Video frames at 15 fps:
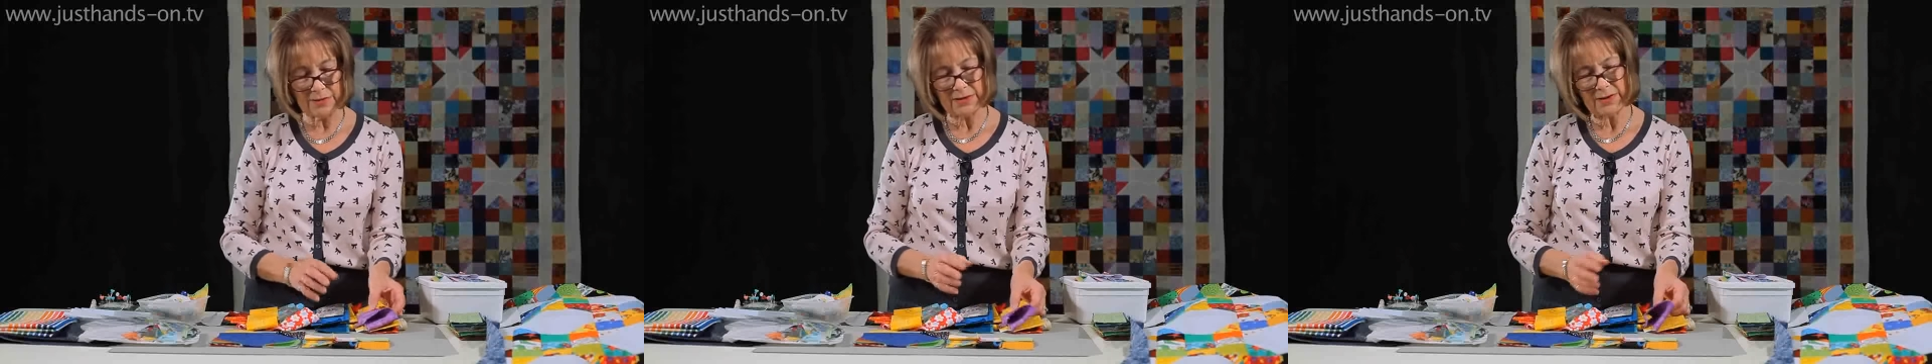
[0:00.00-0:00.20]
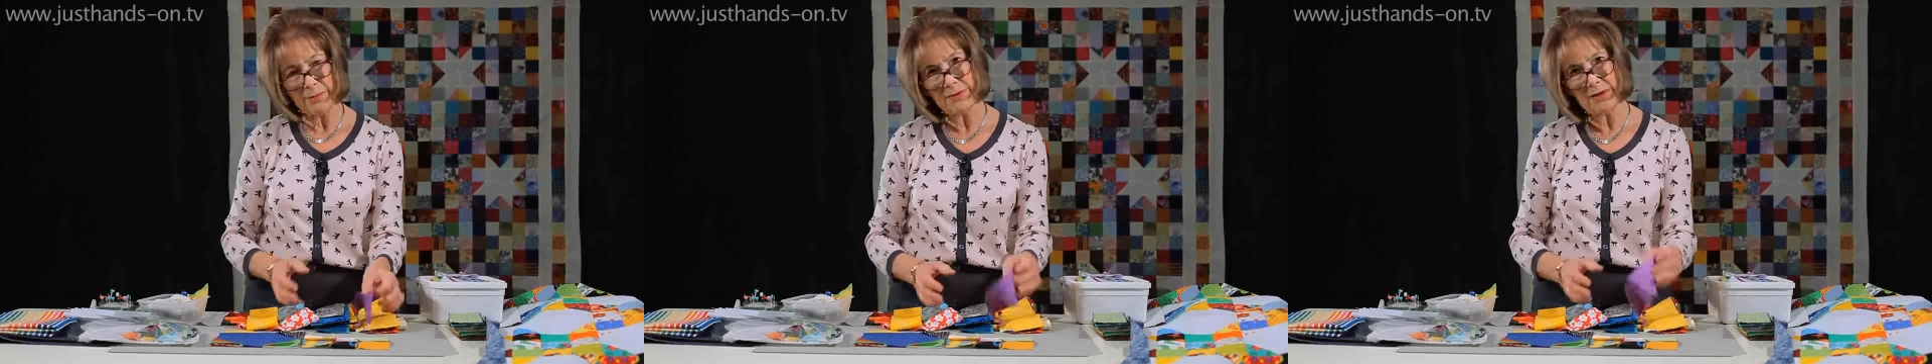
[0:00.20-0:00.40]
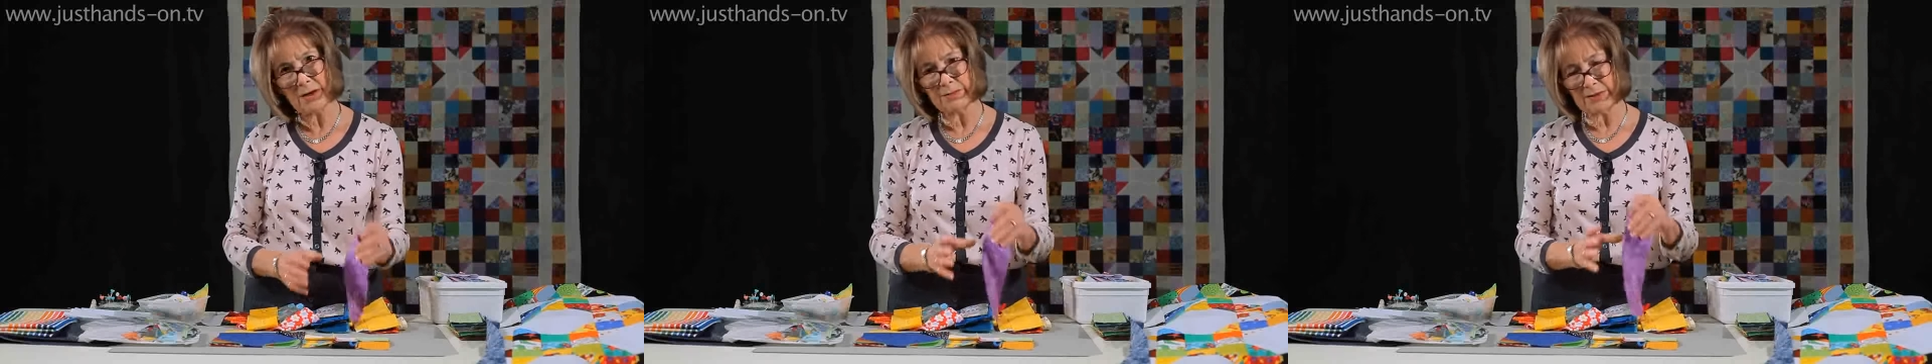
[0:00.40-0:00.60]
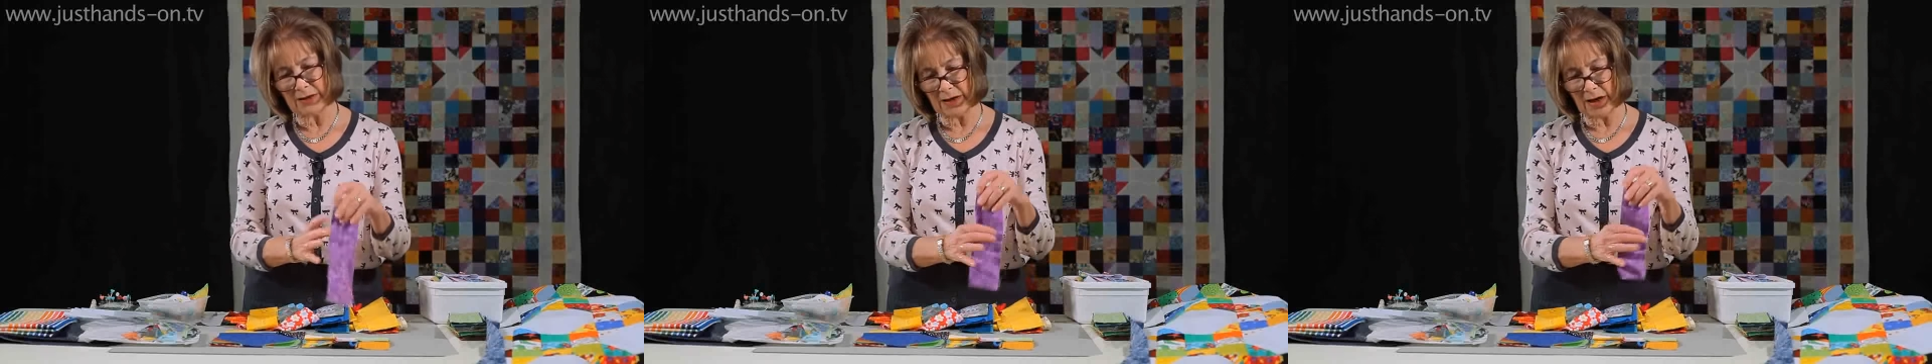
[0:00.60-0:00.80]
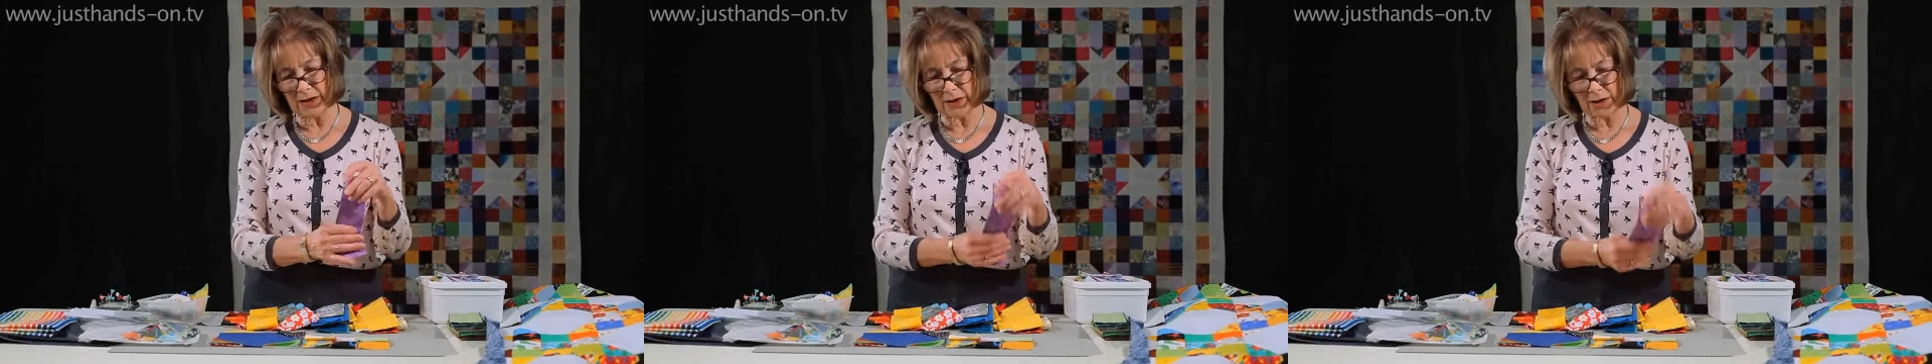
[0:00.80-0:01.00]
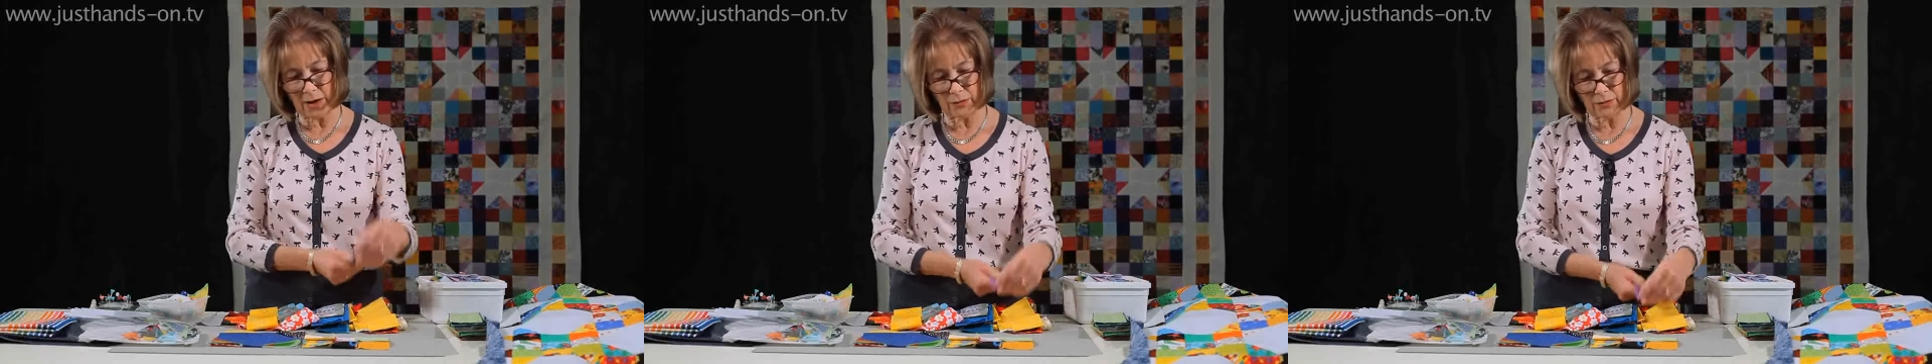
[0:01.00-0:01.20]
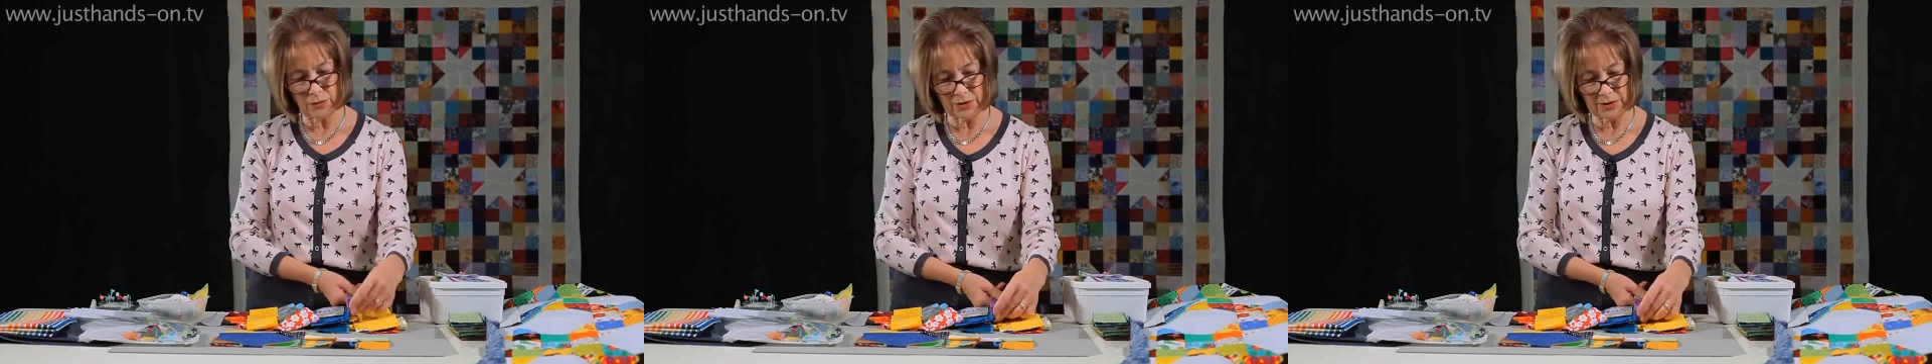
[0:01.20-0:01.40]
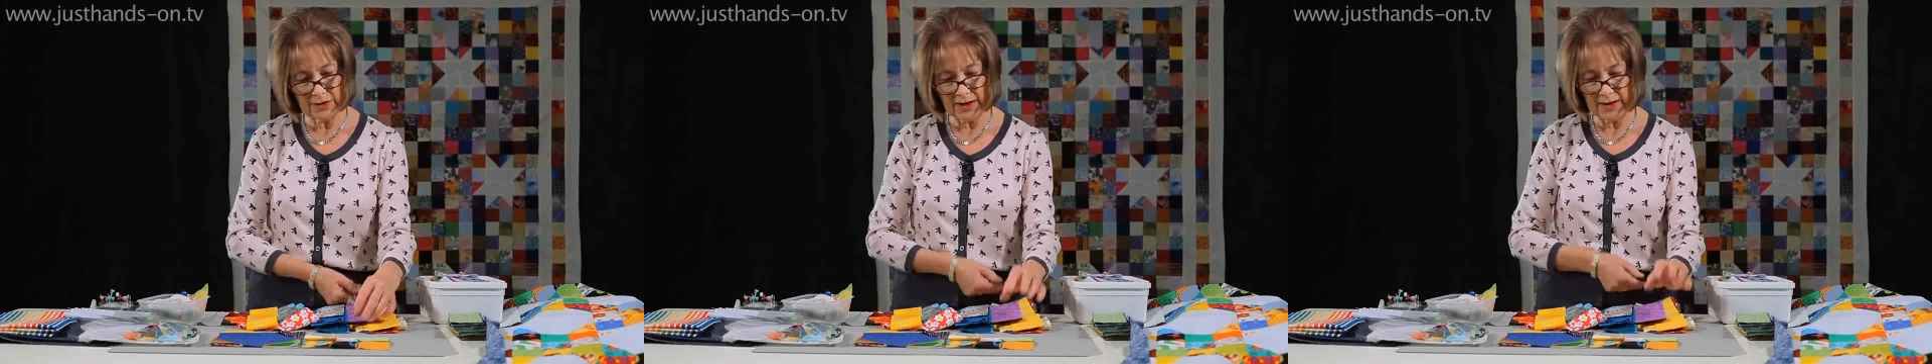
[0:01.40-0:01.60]
sometimes I color
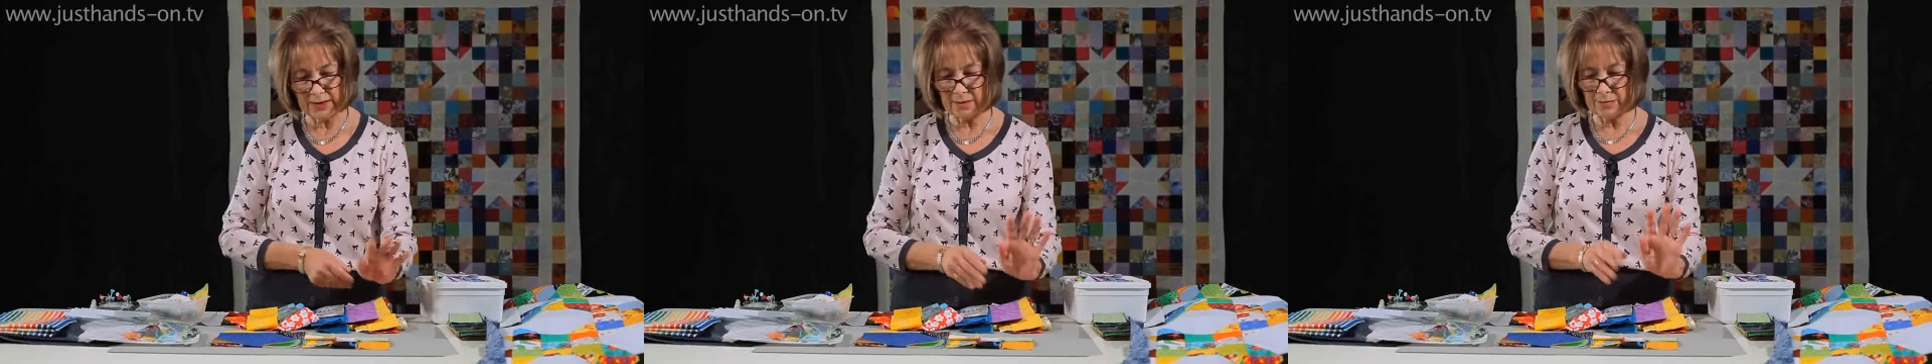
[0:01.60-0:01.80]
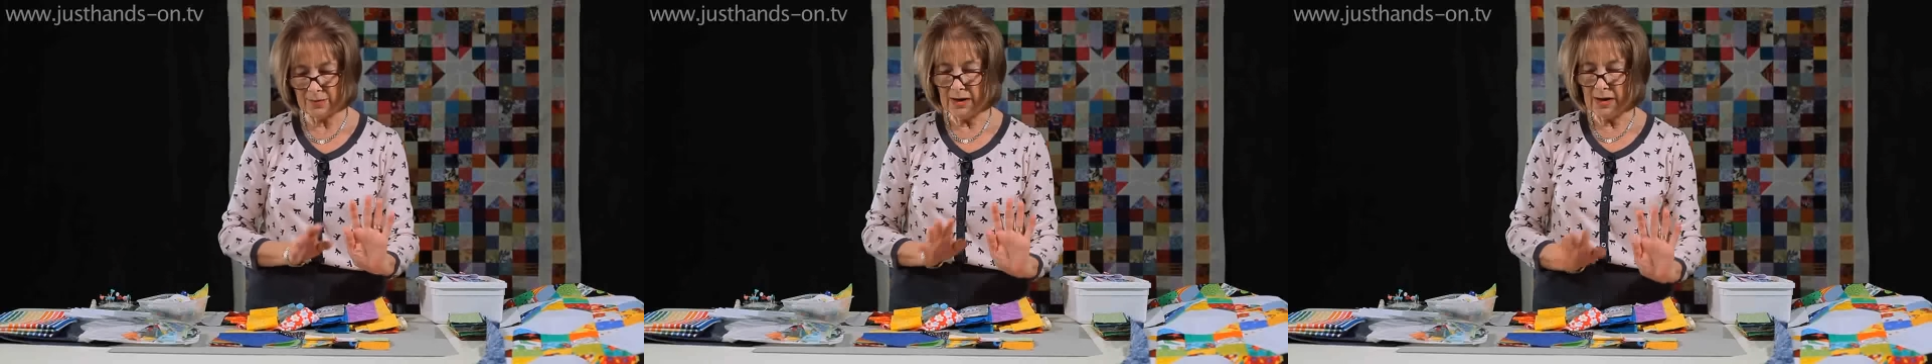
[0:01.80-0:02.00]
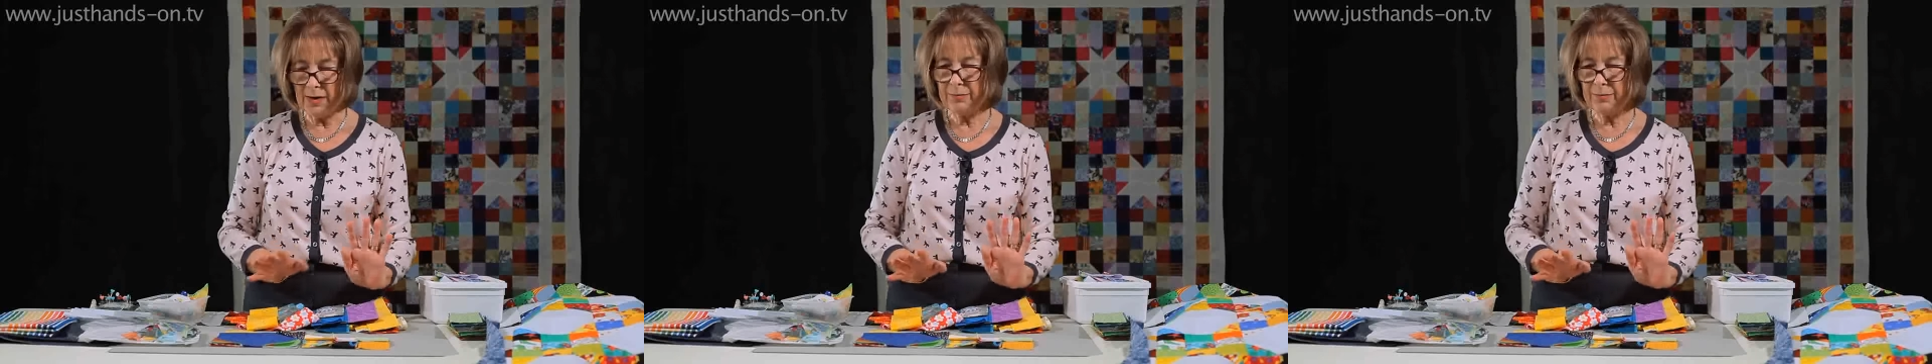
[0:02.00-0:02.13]
coordinate them,